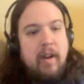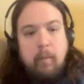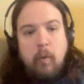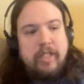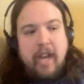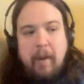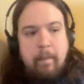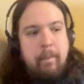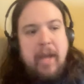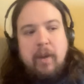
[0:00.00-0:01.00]
Once again,
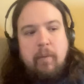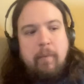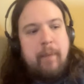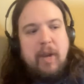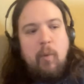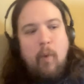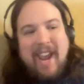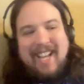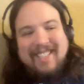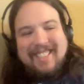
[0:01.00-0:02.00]
big
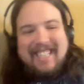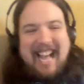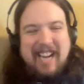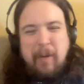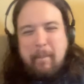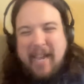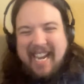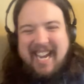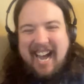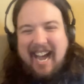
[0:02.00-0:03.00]
wing /
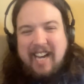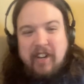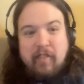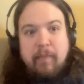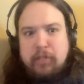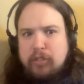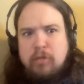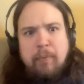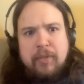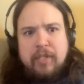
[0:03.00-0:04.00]
big kind of, but
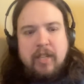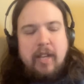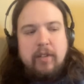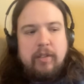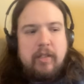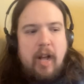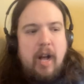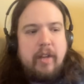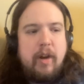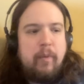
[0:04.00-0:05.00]
super skilled.
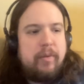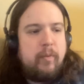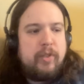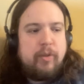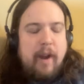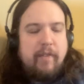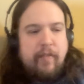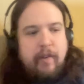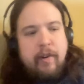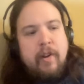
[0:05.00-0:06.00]
Was great for